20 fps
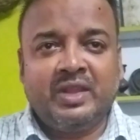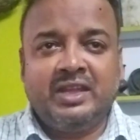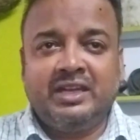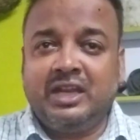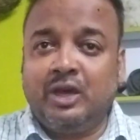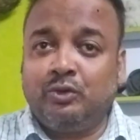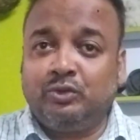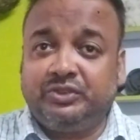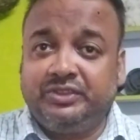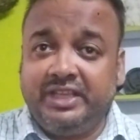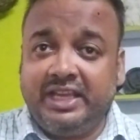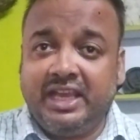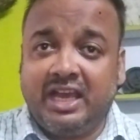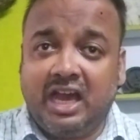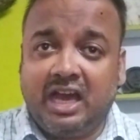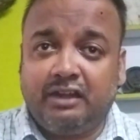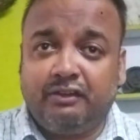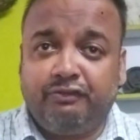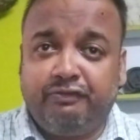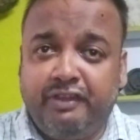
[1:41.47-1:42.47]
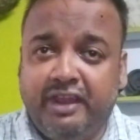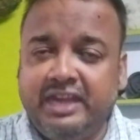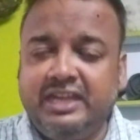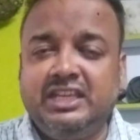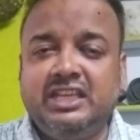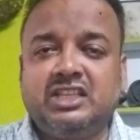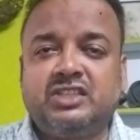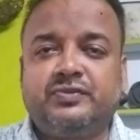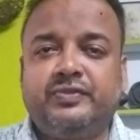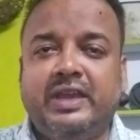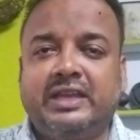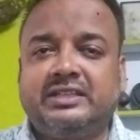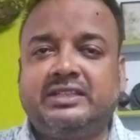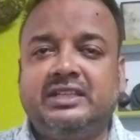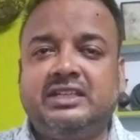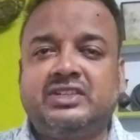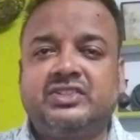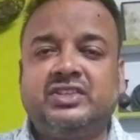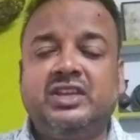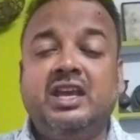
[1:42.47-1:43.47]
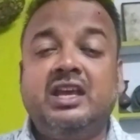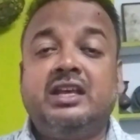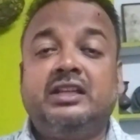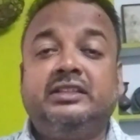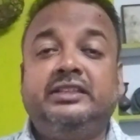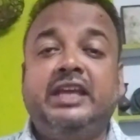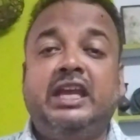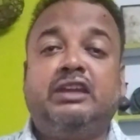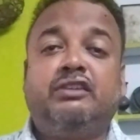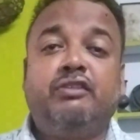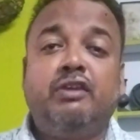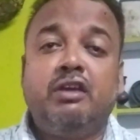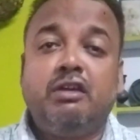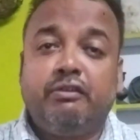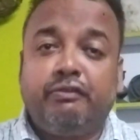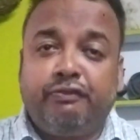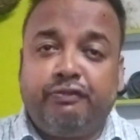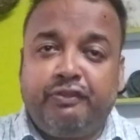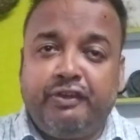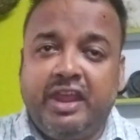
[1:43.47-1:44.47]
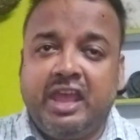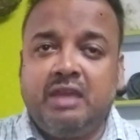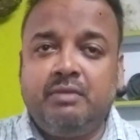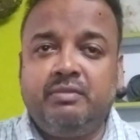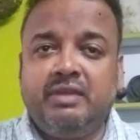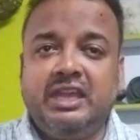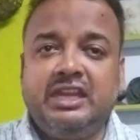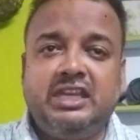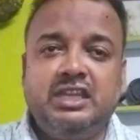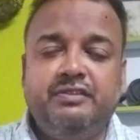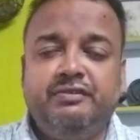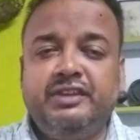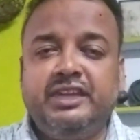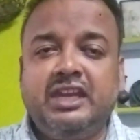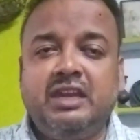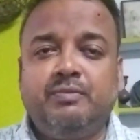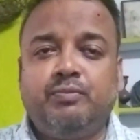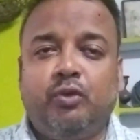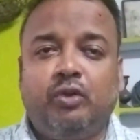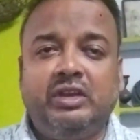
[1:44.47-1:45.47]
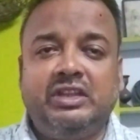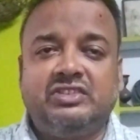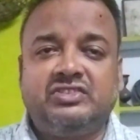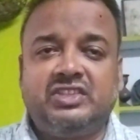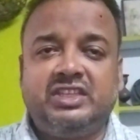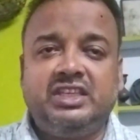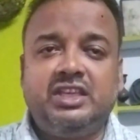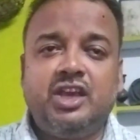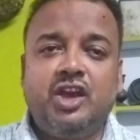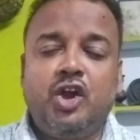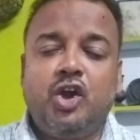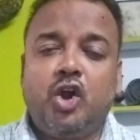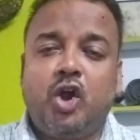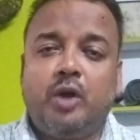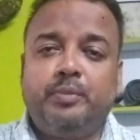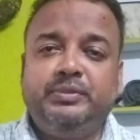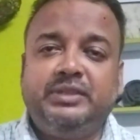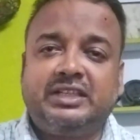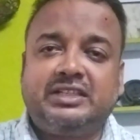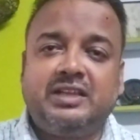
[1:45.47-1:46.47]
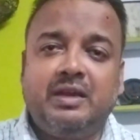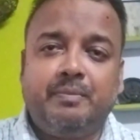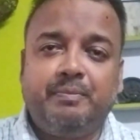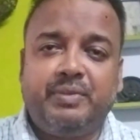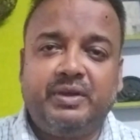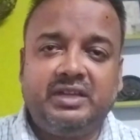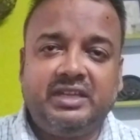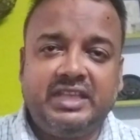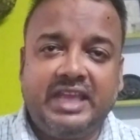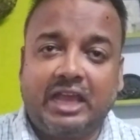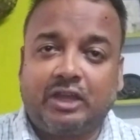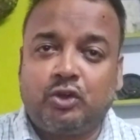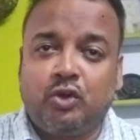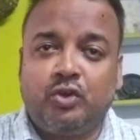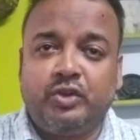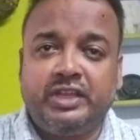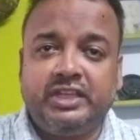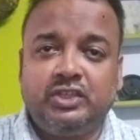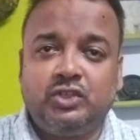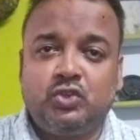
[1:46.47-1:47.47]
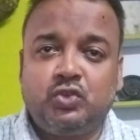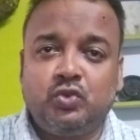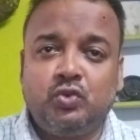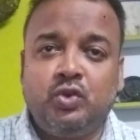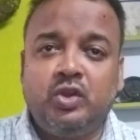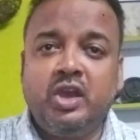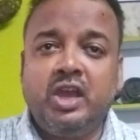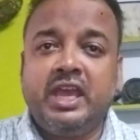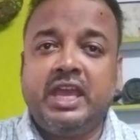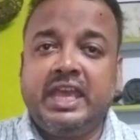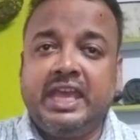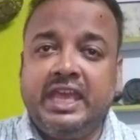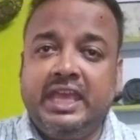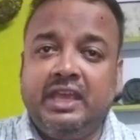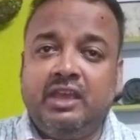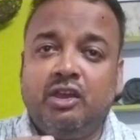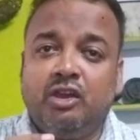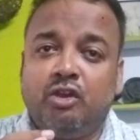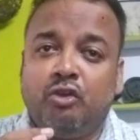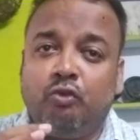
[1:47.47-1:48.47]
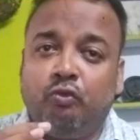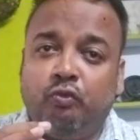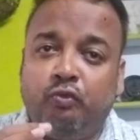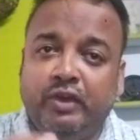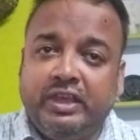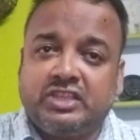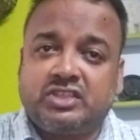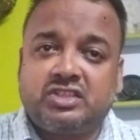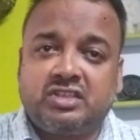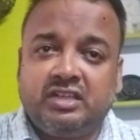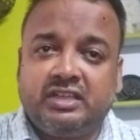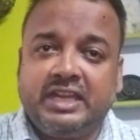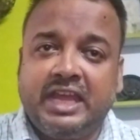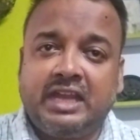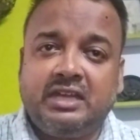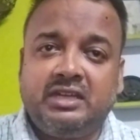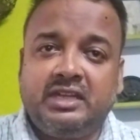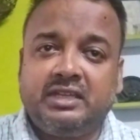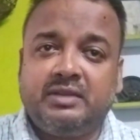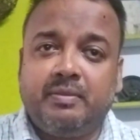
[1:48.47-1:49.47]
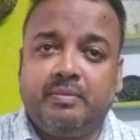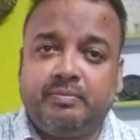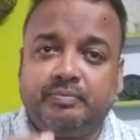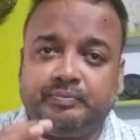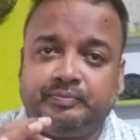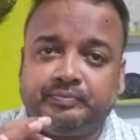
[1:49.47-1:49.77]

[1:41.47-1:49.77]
Now there are various factors that frame a dividend policy of the company according to a Western and a